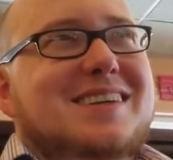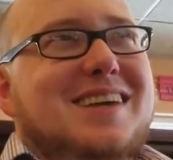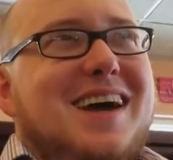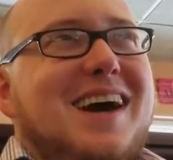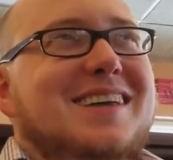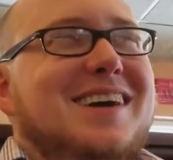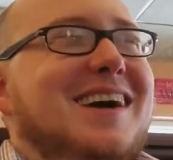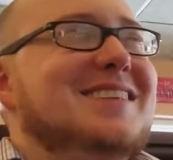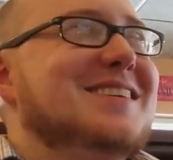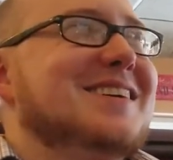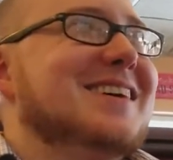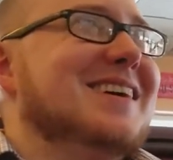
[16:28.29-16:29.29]
Yeah,
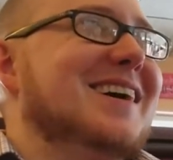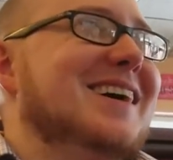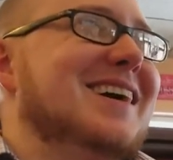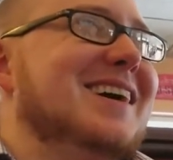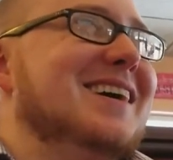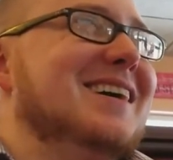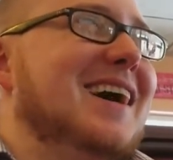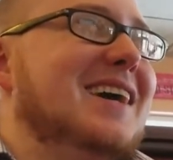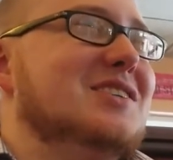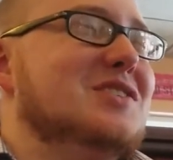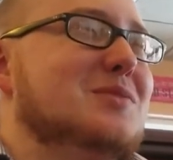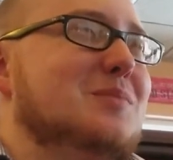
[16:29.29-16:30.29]

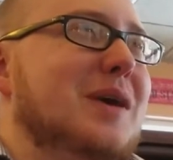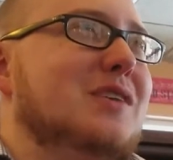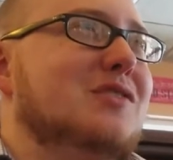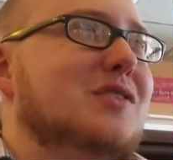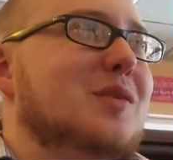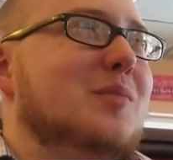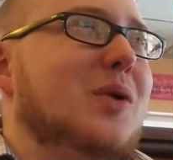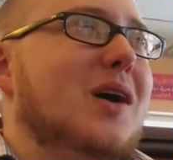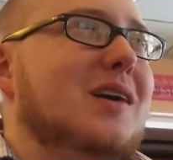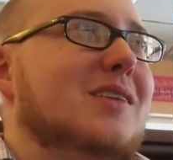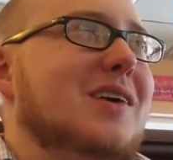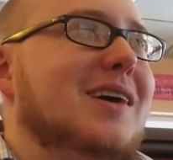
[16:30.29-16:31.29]
I just basically
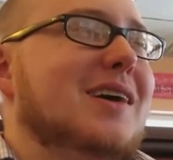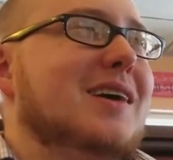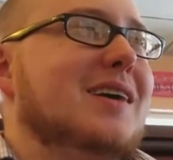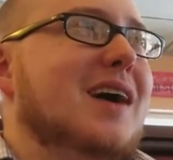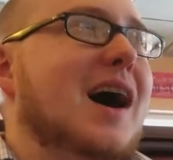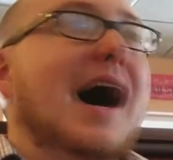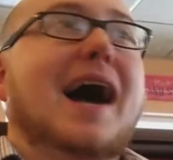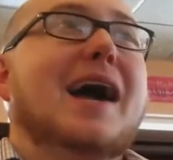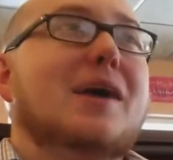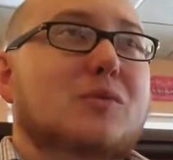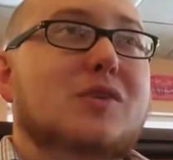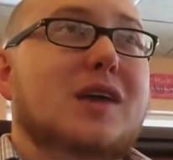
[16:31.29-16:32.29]
bought like
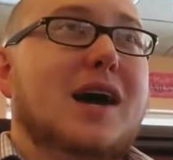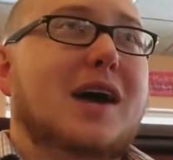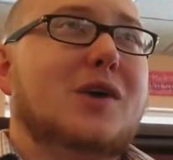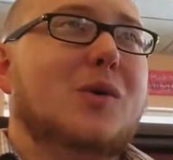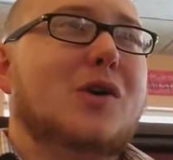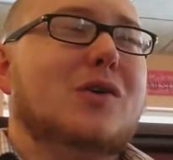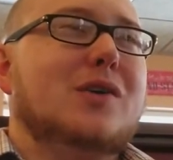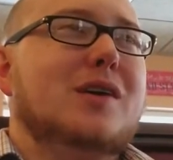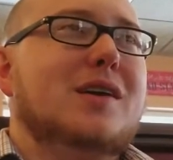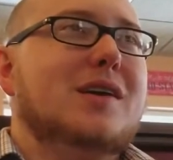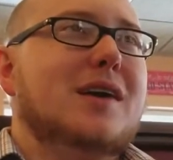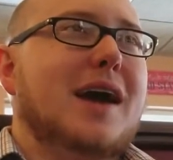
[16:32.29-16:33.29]
really high
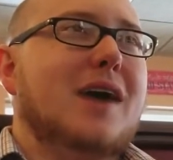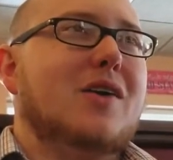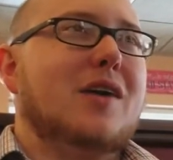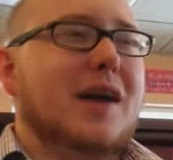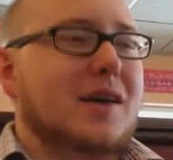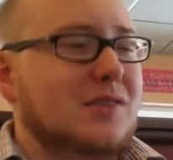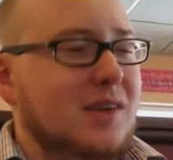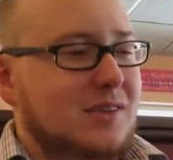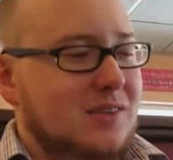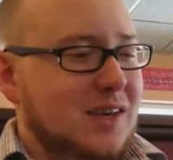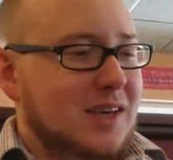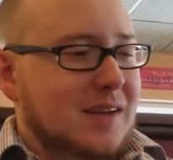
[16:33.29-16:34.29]
quality art
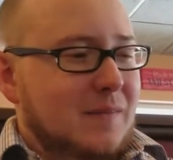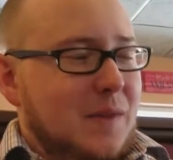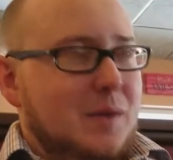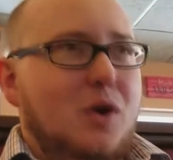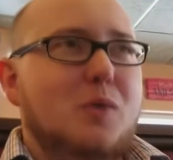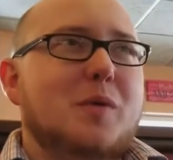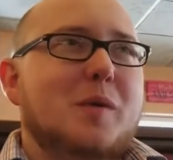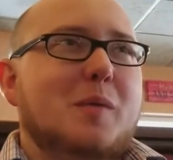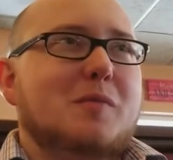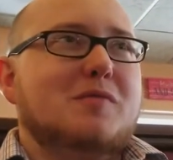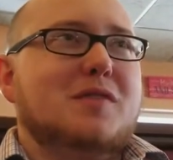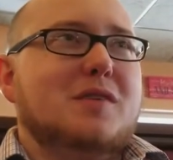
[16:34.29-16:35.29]
assets, opened them
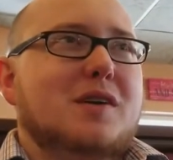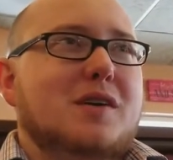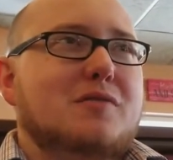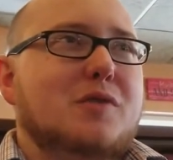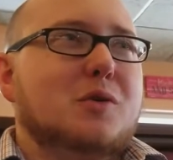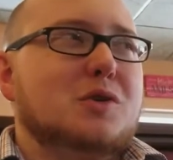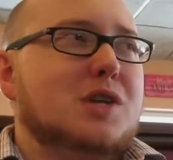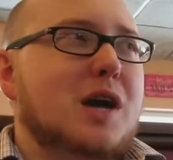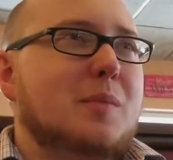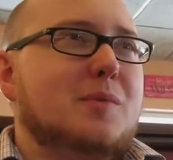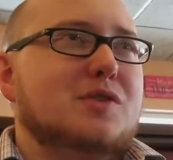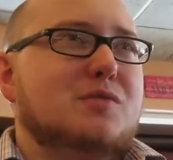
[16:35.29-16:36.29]
up in
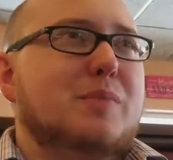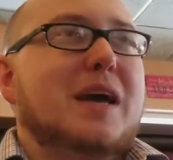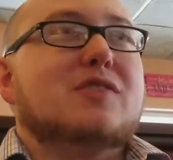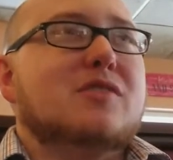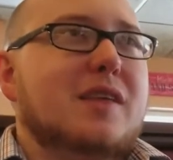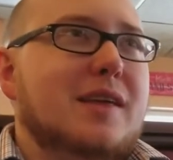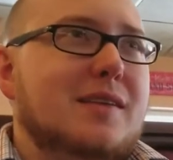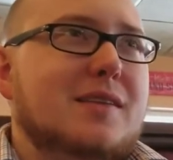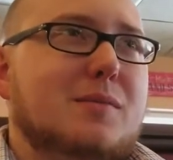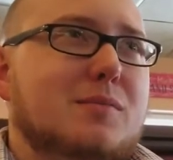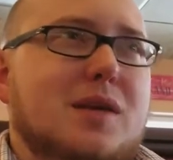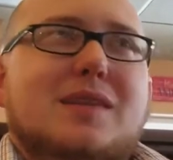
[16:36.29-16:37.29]
Photoshop, and just pixelated
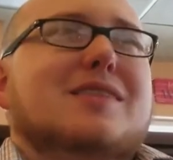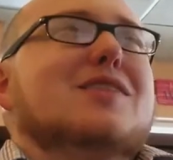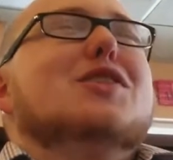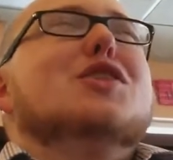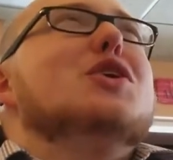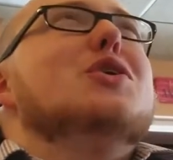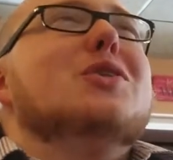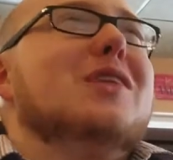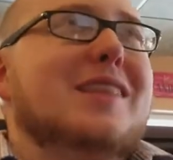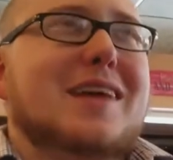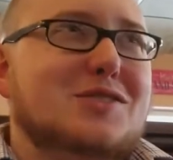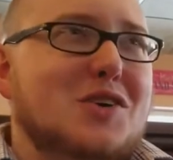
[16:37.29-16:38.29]
them. Like,
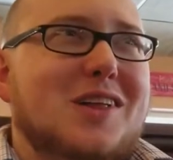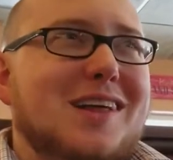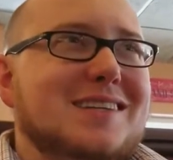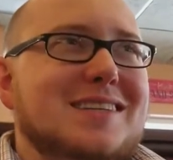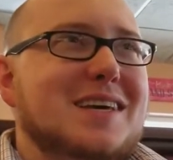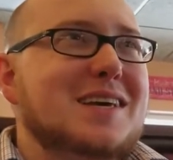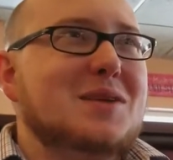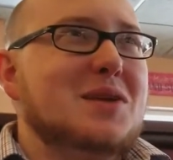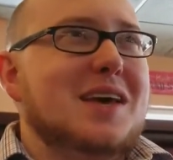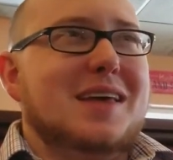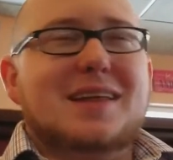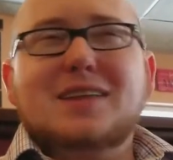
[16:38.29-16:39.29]
literally, that's all I did,
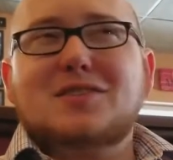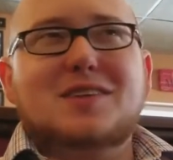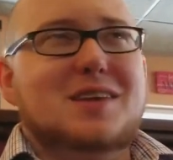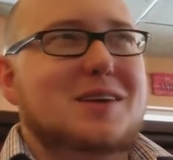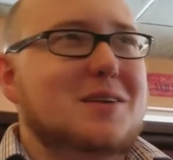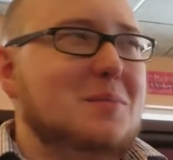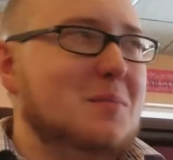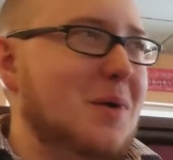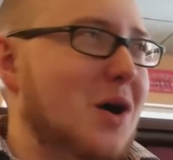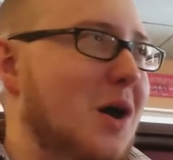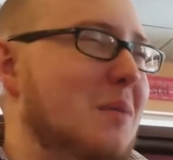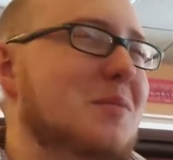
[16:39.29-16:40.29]
and that's the
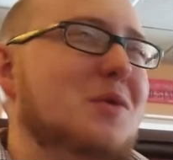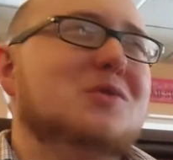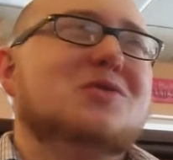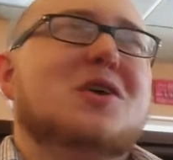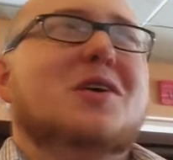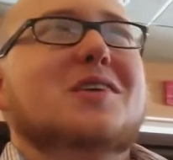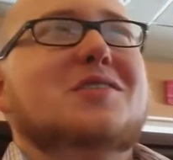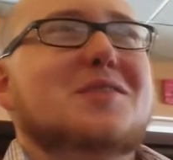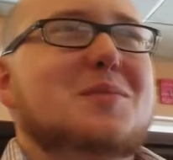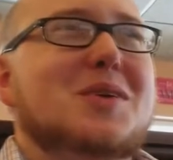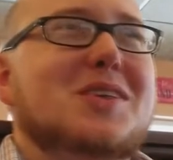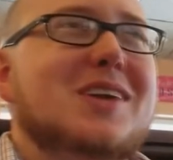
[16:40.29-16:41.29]
utmost
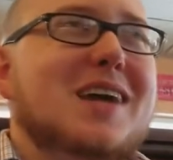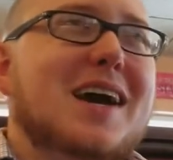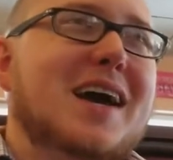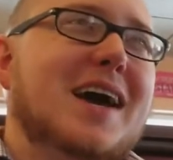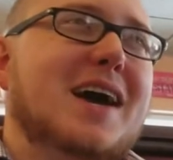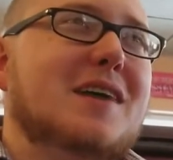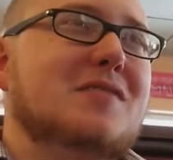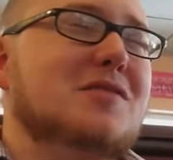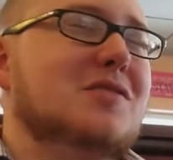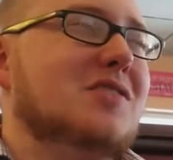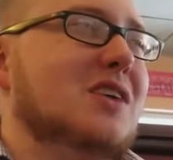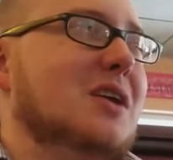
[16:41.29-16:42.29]
artist ability I
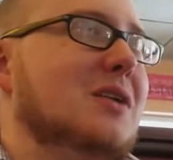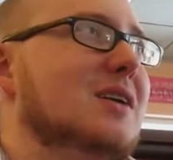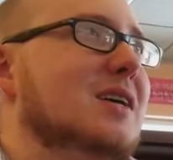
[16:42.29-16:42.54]
have. So,